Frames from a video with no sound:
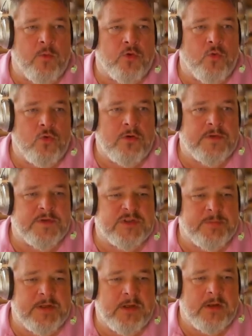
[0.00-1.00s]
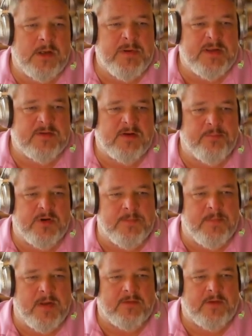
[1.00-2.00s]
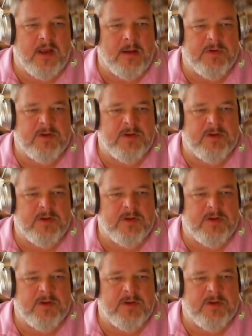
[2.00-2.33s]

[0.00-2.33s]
I want all of this to be, let me deliberately mess it up.